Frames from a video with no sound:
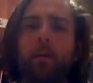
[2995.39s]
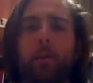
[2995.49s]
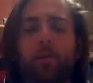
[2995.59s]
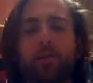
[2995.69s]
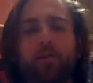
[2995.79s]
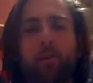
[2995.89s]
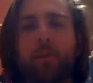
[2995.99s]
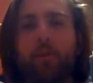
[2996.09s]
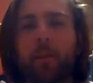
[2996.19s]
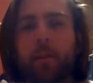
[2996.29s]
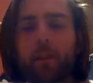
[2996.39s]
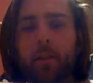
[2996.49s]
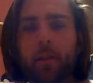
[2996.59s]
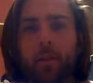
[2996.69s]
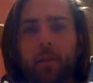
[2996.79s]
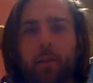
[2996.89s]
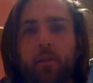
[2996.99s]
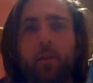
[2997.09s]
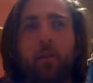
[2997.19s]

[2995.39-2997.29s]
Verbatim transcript: but it's really a vehicle to